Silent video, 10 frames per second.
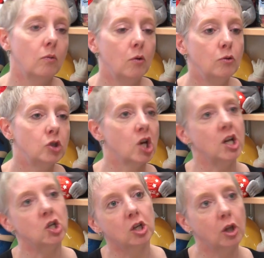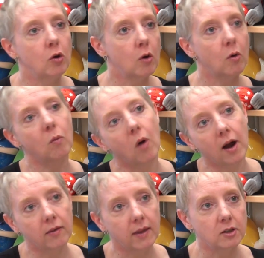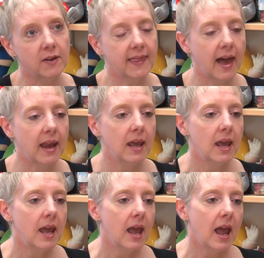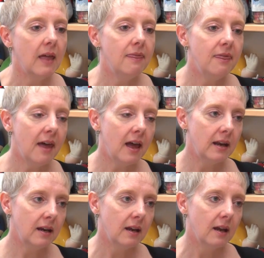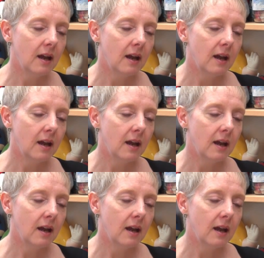who's changing a logo, why are they doing that? And then